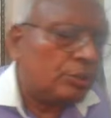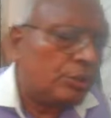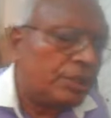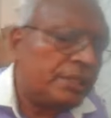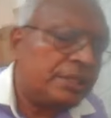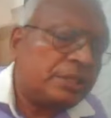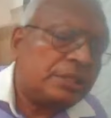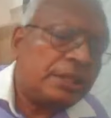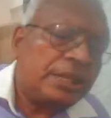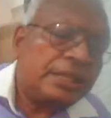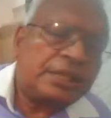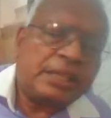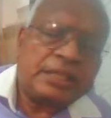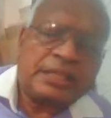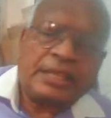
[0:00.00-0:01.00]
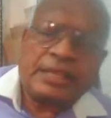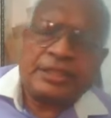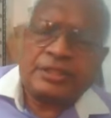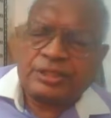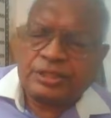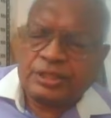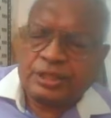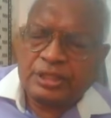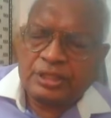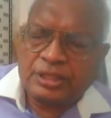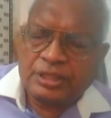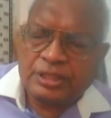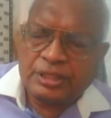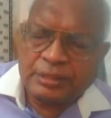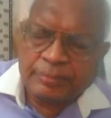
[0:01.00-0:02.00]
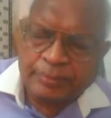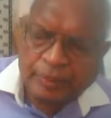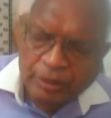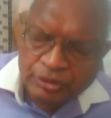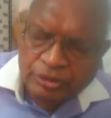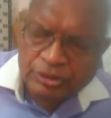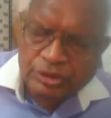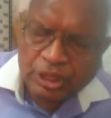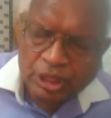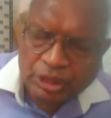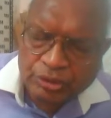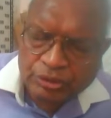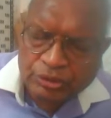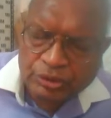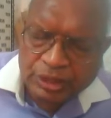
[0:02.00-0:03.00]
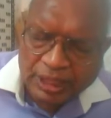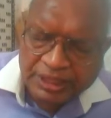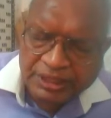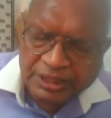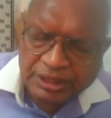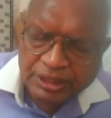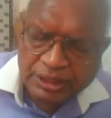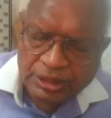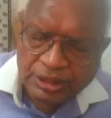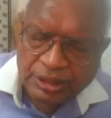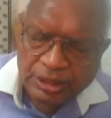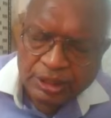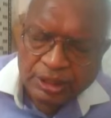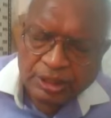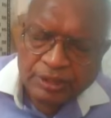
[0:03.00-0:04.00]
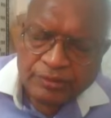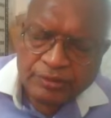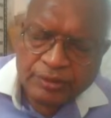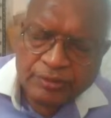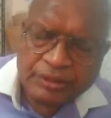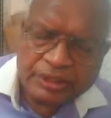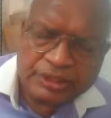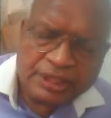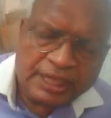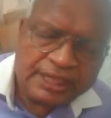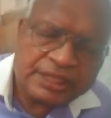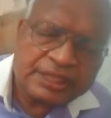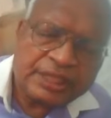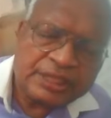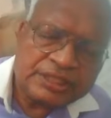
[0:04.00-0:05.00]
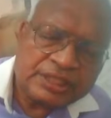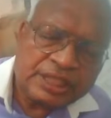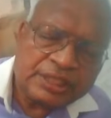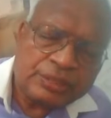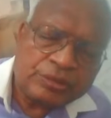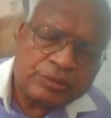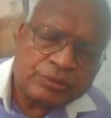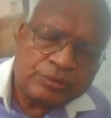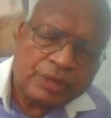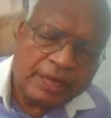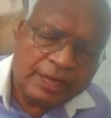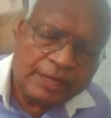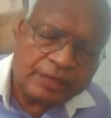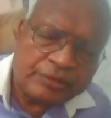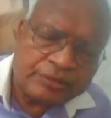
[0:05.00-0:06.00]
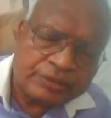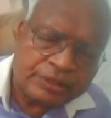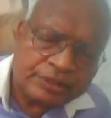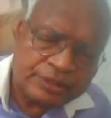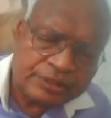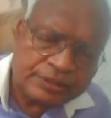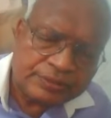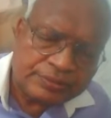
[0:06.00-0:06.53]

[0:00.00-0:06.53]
Inculcate a report on the site from a site can send to head office.